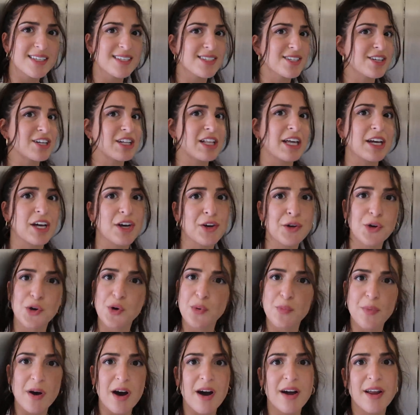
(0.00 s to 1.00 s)
Is there like a
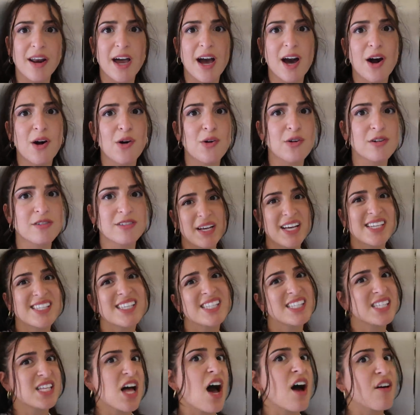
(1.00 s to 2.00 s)
coupon out? Because
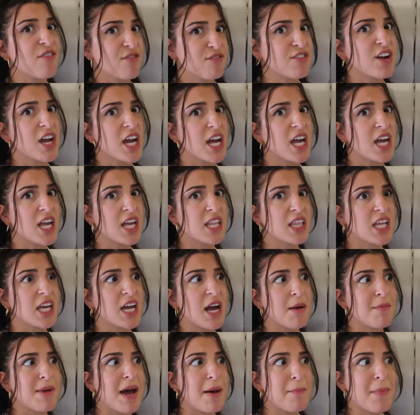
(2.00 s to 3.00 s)
it's not free and
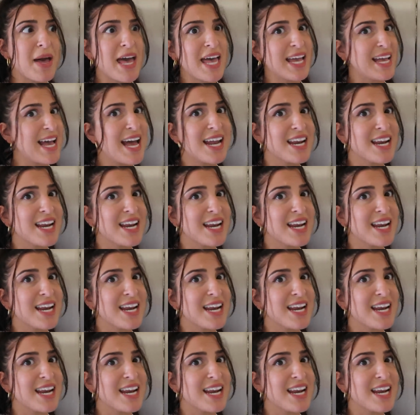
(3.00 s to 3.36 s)
like I'm not paying